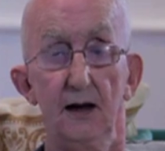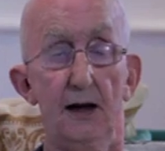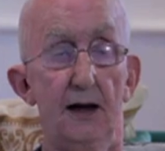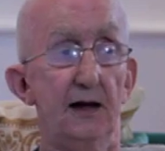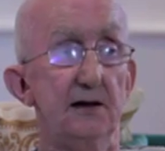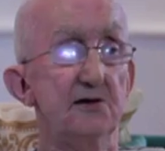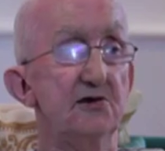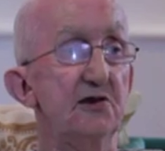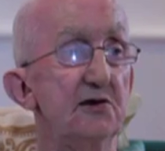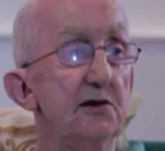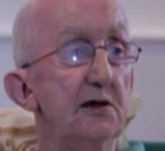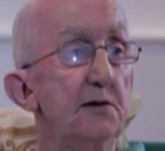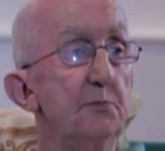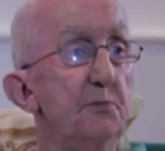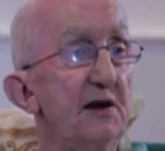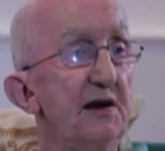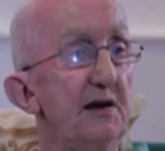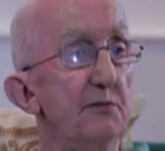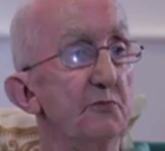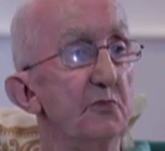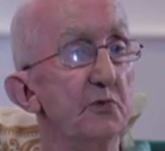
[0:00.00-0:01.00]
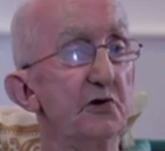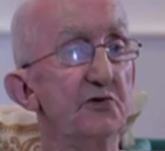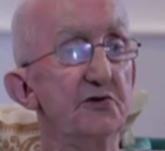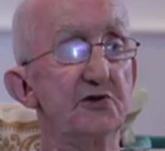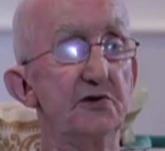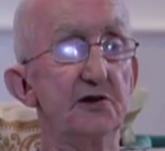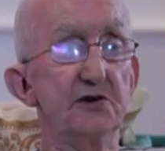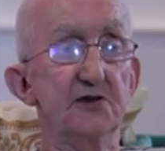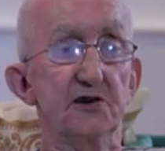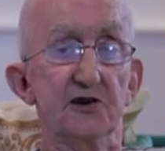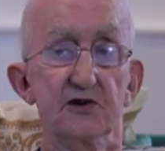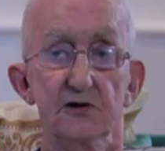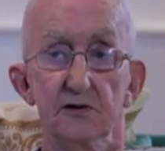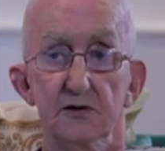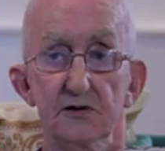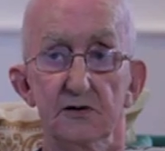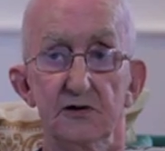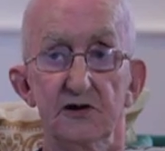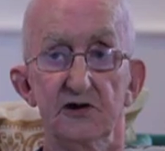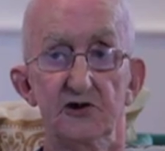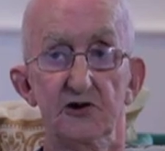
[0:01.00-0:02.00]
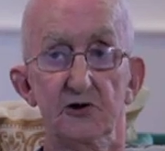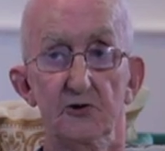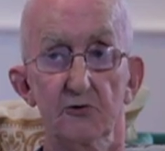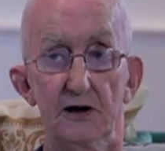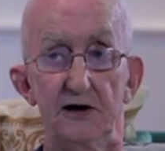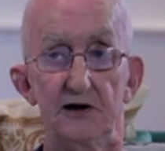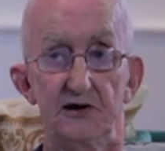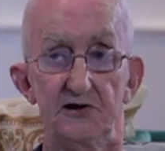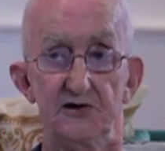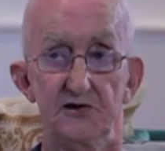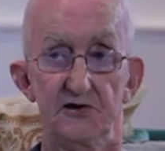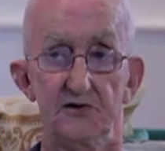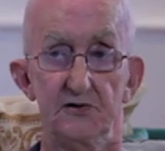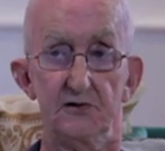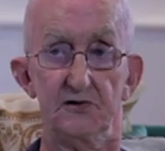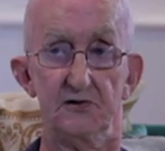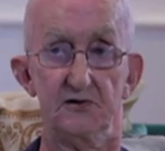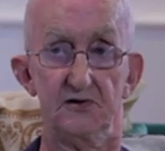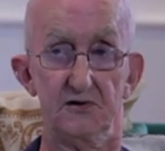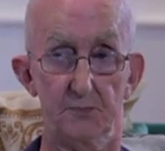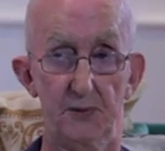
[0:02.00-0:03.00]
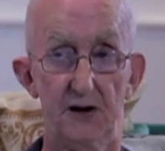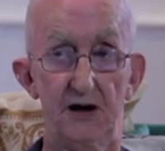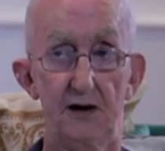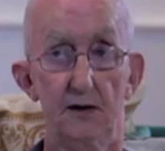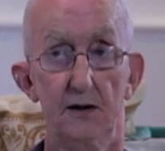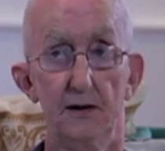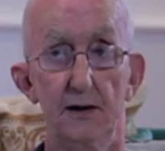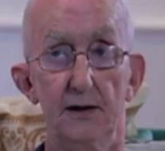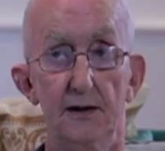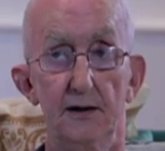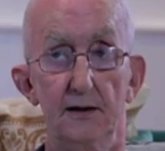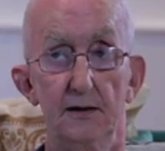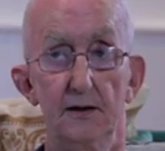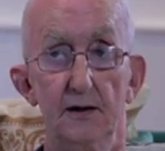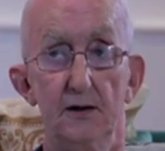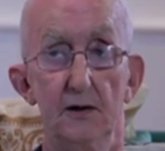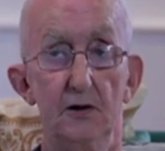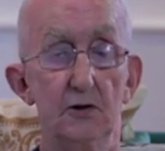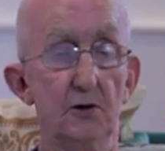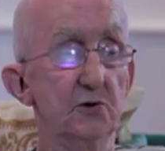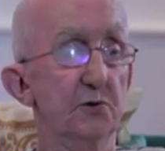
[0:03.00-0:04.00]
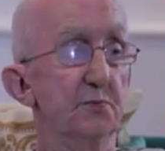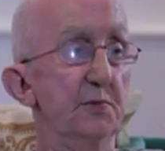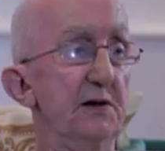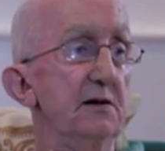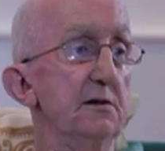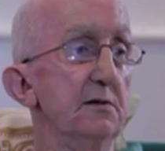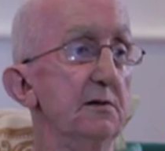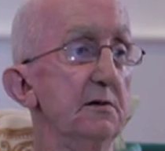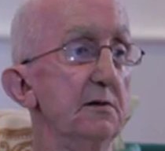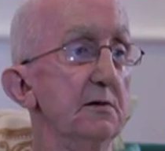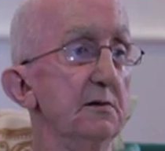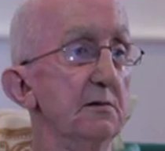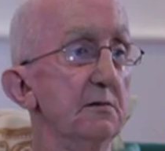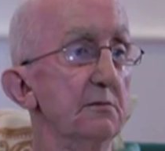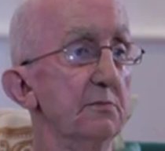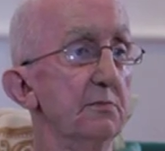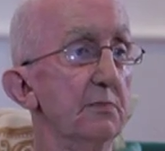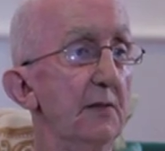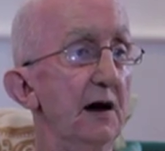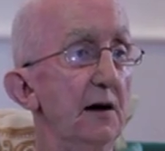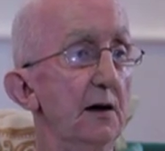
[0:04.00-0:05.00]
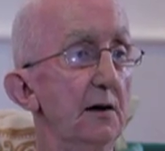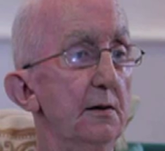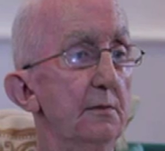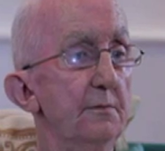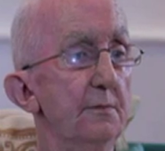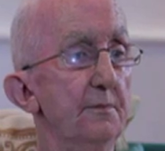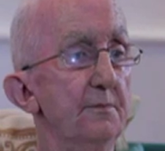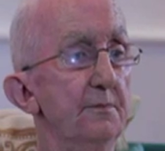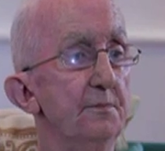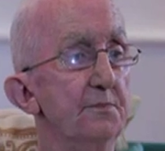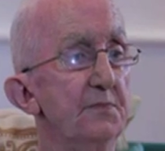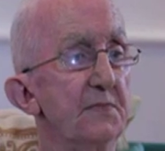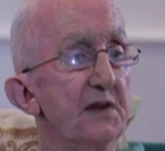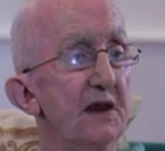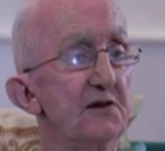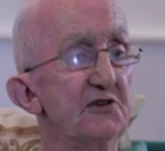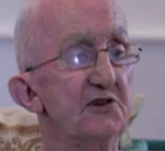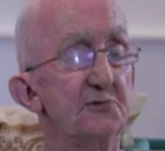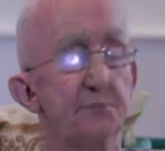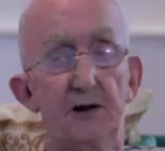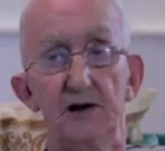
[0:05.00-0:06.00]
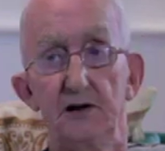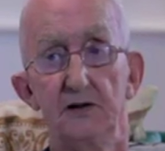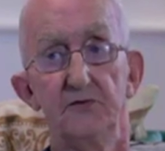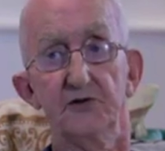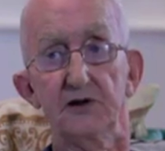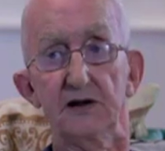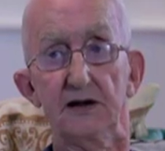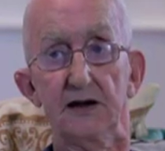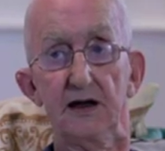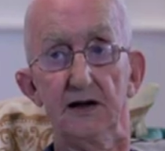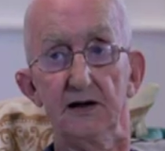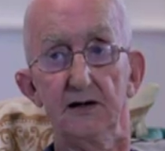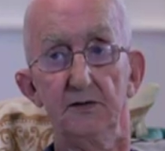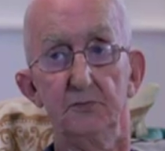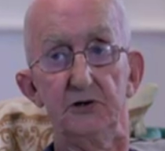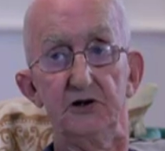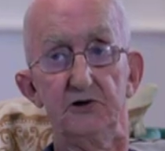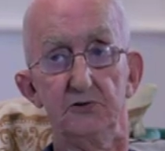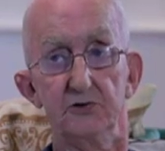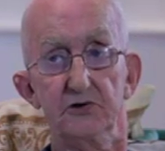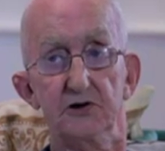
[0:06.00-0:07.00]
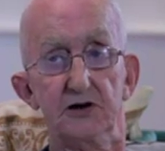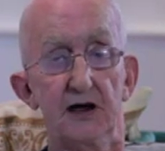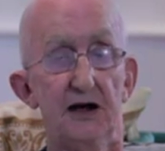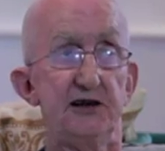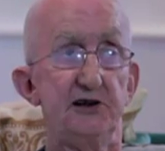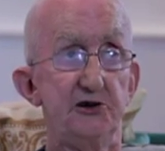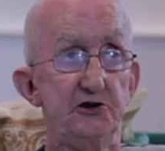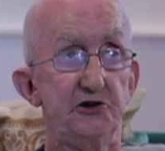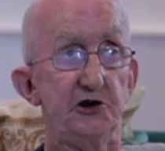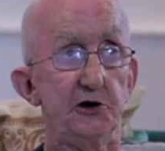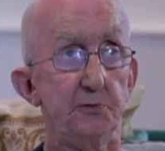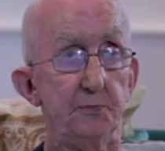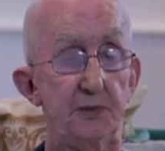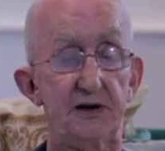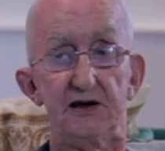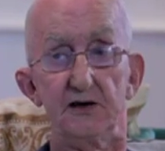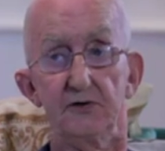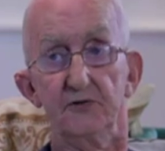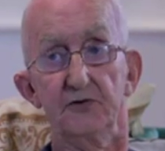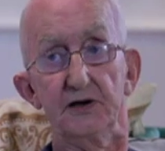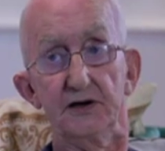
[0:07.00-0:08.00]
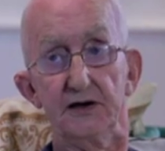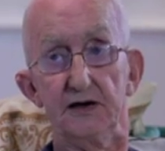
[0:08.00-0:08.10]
Anthony Blunt was this disgraced spy who'd been spying for the KGB for